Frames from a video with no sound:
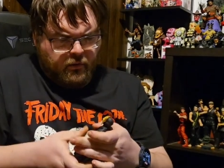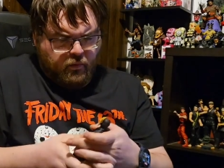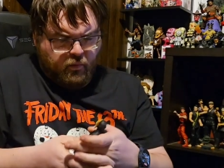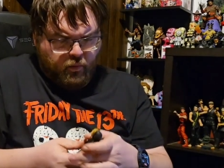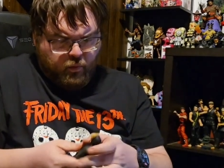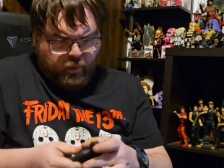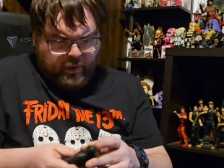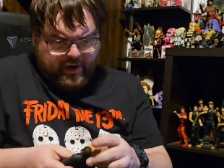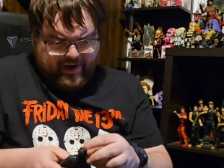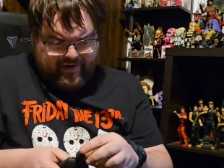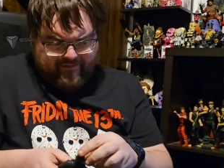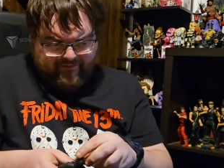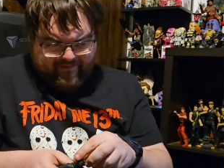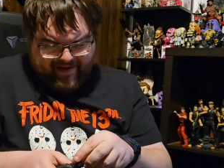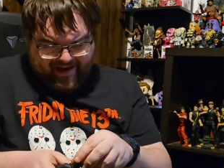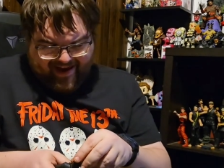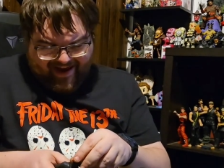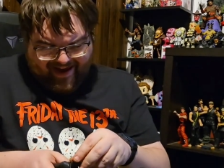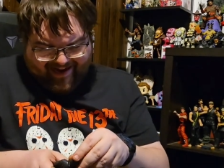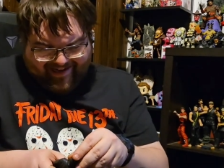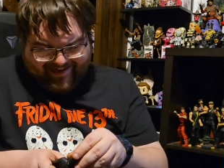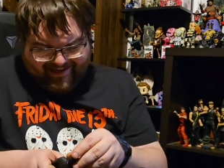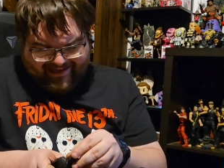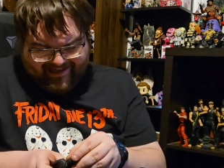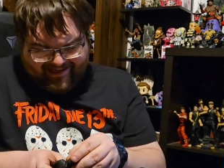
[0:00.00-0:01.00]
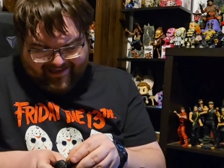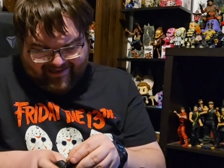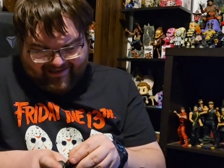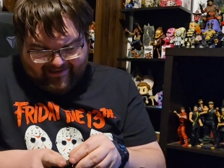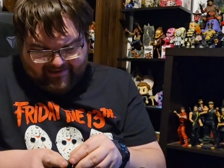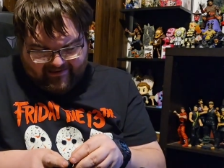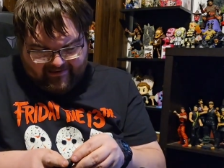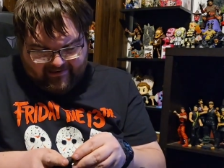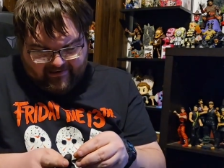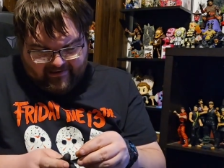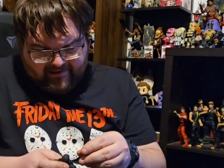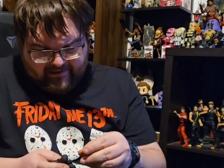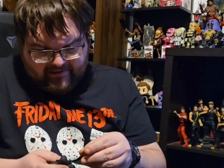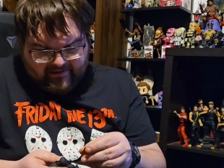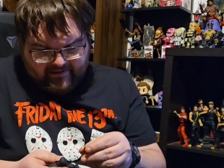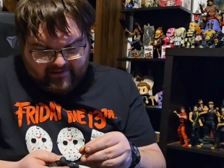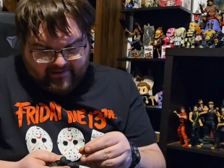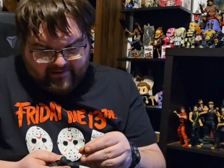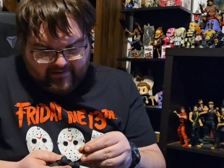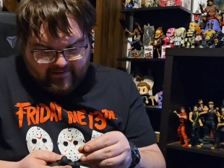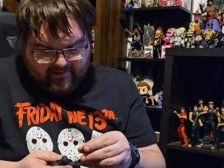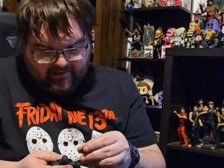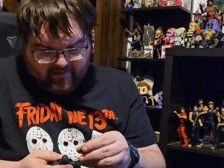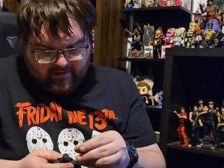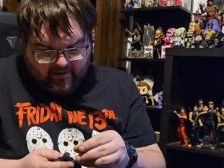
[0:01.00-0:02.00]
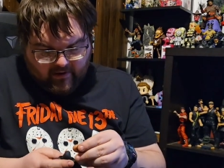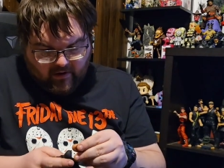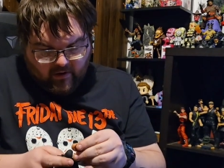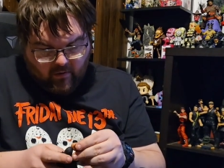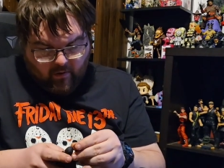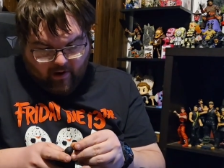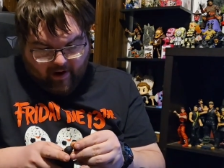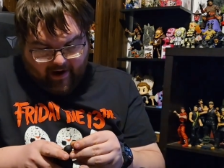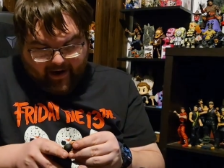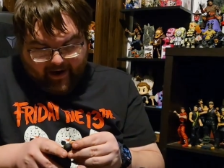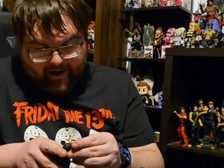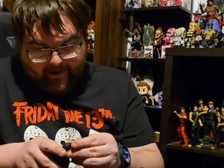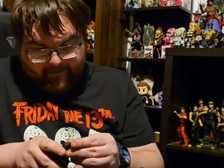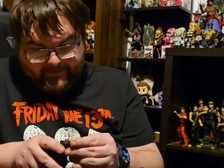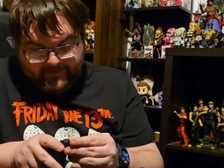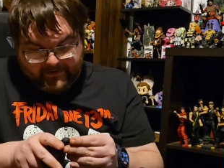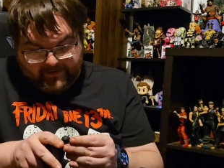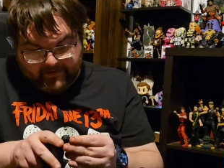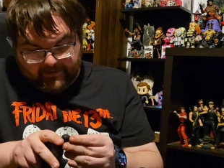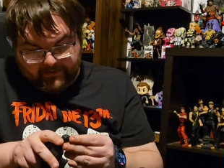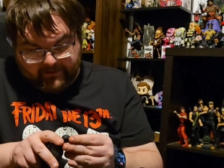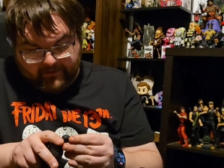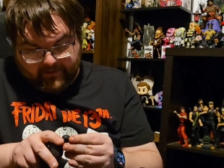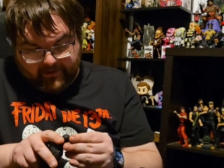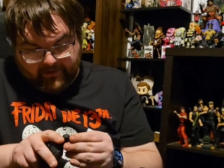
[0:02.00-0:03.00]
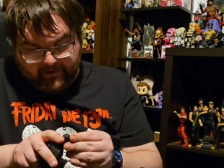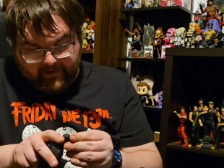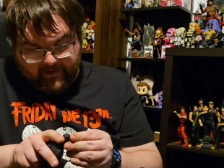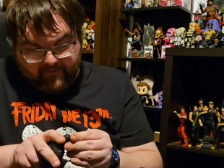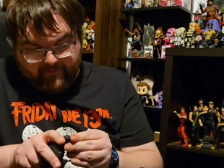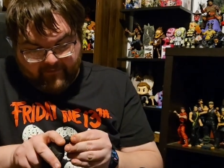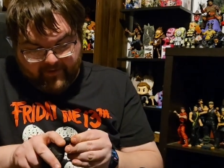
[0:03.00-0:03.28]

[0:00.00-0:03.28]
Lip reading: we've got oh, I absolutely love